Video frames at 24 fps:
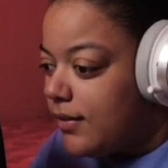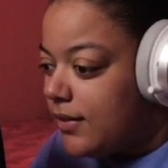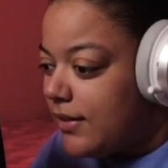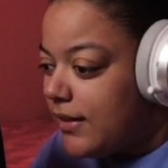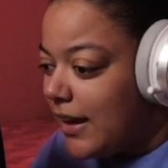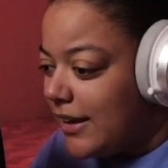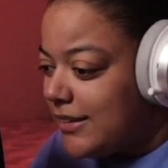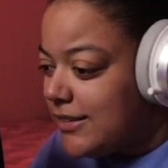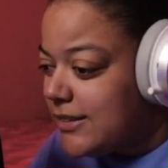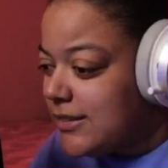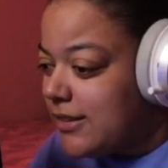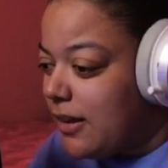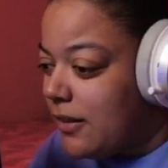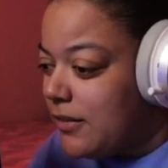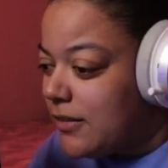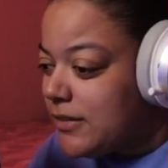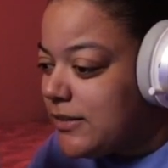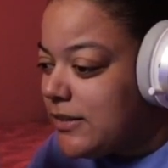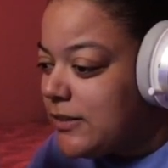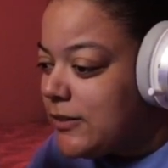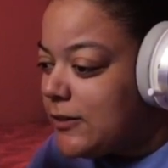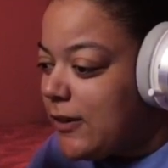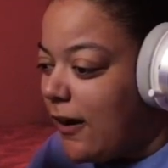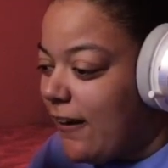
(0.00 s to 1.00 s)
they just gonna
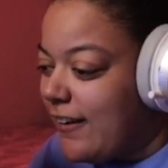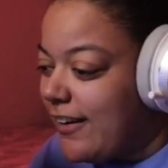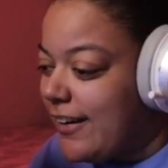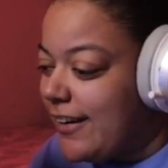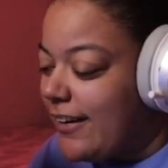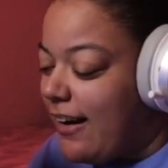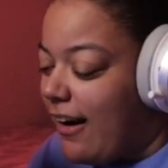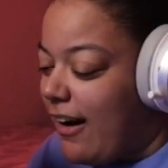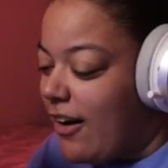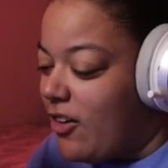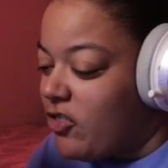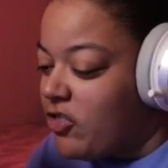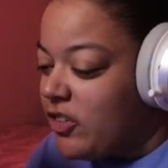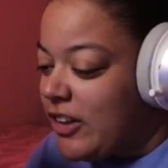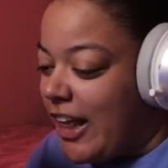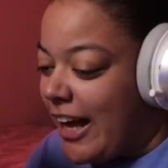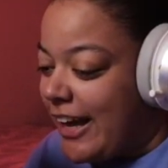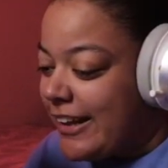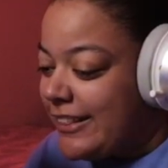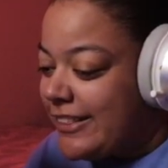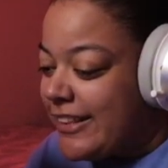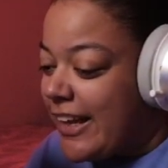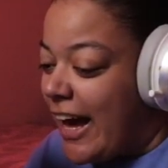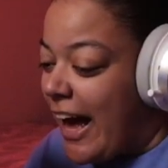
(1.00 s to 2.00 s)
start it off
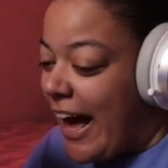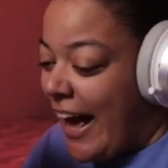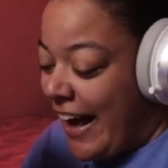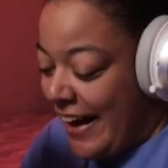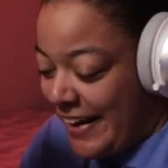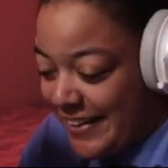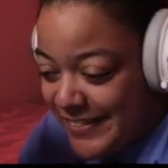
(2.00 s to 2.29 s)
like that?